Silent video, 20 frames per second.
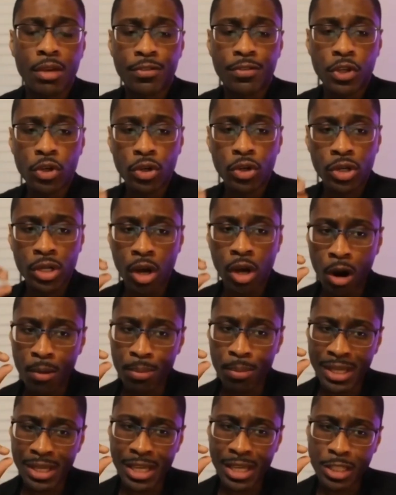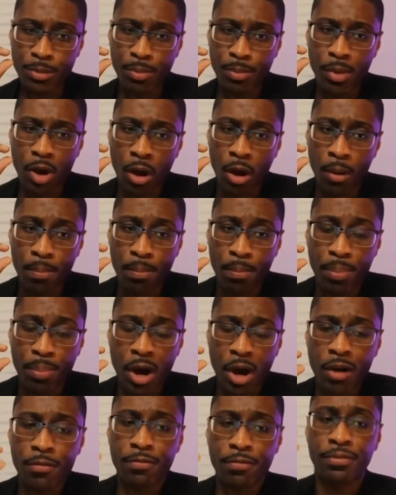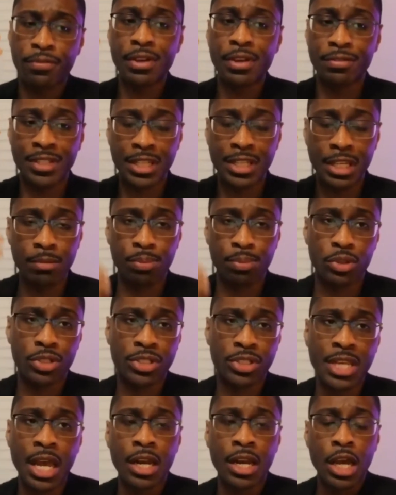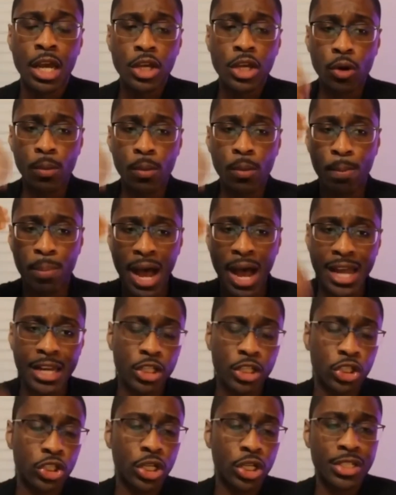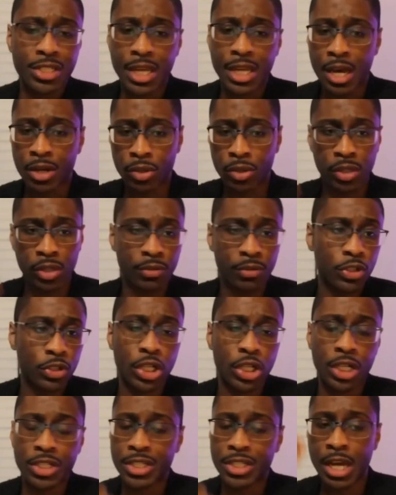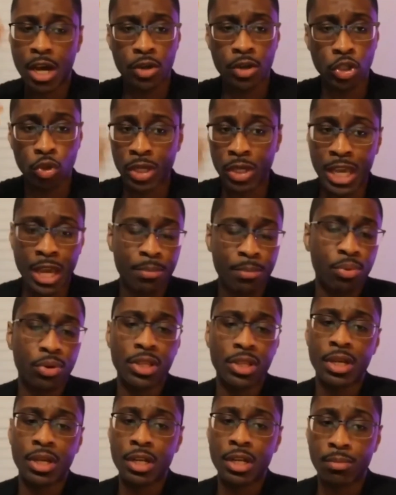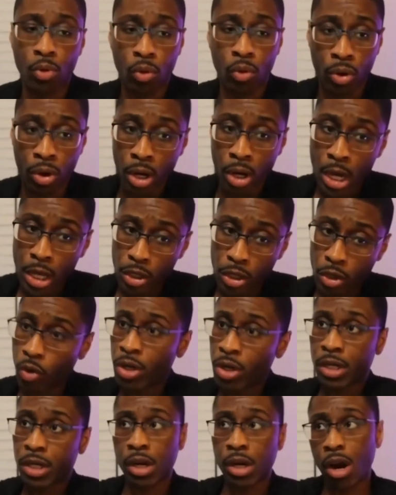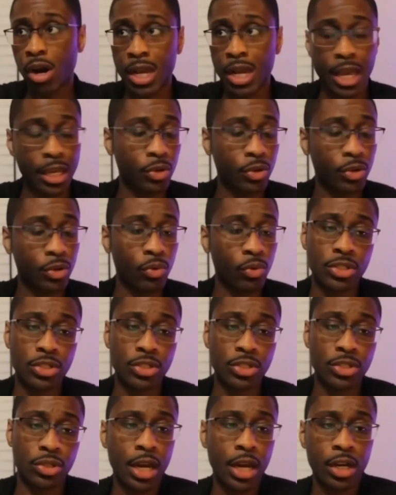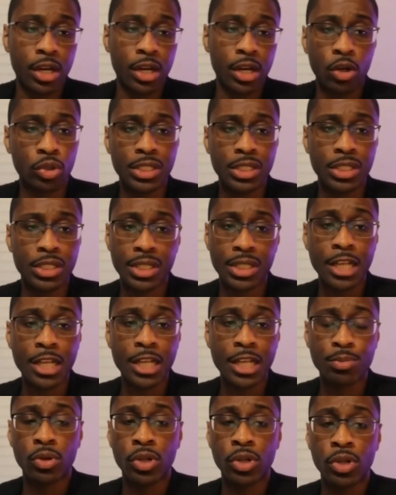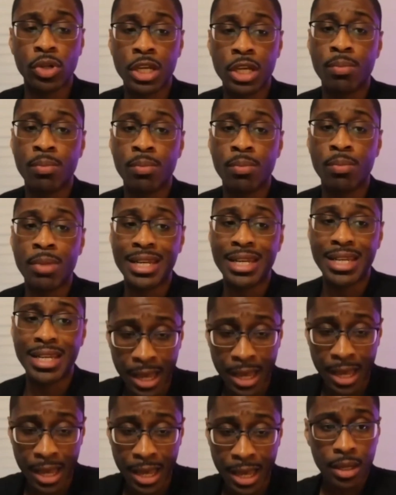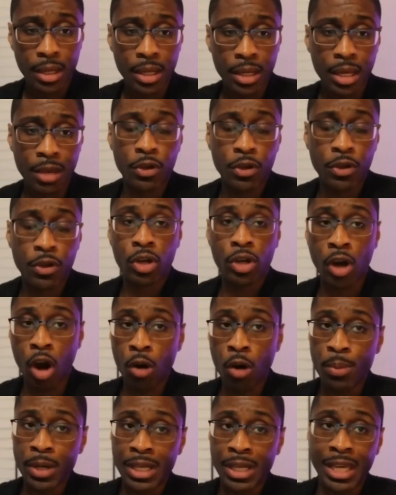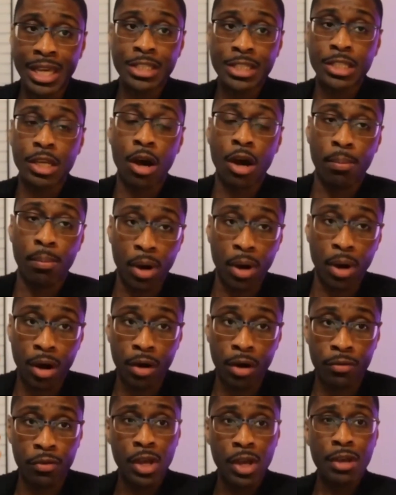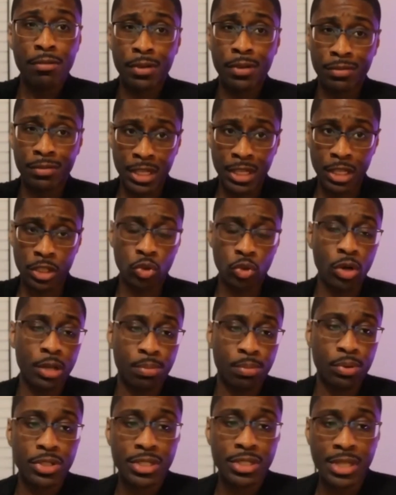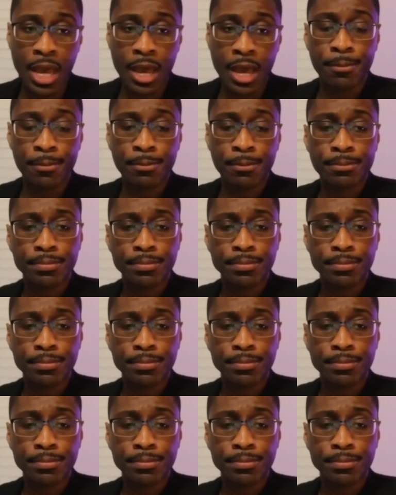If your carbon gets above 15%, your body shuts down, your liver shuts down, you can't breathe anymore, you go into cardiac arrest, you got to go straight to the hospital, and you may die. If your carbon gets above 15, 20%.